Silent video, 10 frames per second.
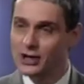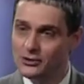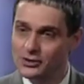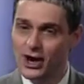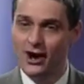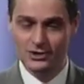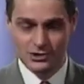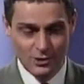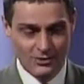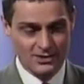Go to
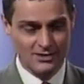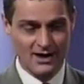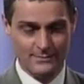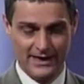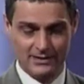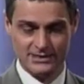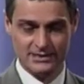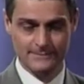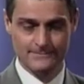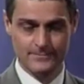God. Talk to God
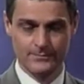about it.